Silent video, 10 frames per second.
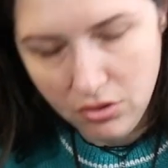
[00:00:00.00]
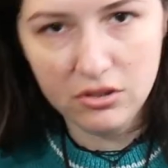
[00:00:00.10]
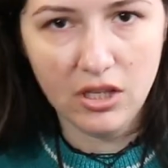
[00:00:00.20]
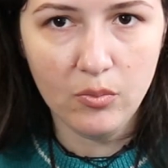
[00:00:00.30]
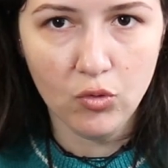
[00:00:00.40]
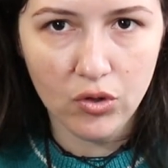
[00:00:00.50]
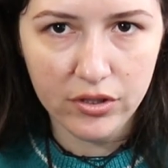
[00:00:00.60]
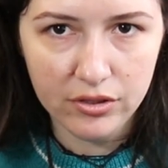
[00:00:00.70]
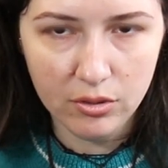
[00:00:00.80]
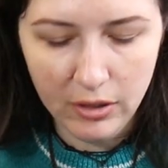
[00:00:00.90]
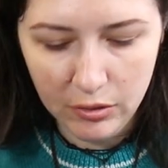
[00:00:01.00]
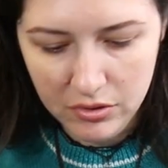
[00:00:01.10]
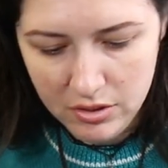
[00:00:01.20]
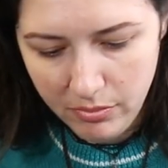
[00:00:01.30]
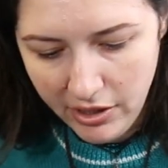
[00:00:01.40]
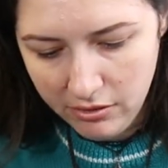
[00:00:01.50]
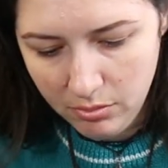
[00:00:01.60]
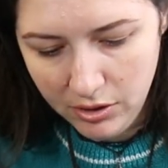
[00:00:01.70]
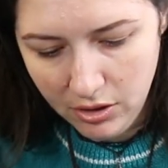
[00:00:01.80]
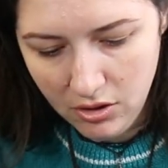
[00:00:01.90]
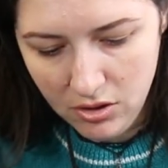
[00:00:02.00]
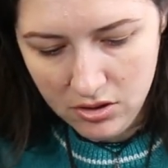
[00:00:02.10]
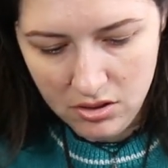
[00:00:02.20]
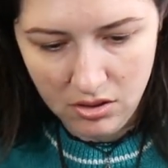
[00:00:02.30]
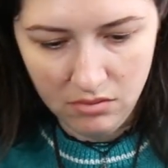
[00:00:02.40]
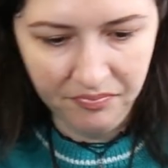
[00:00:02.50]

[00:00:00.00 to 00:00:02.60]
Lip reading: the time worried about this plant, because